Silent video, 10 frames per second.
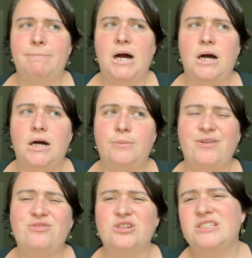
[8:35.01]

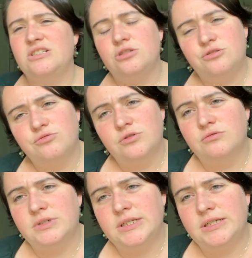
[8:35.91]
I've looked into
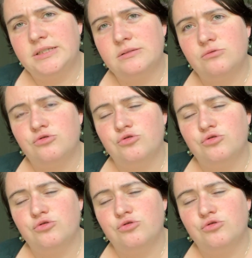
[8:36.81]
Druidry.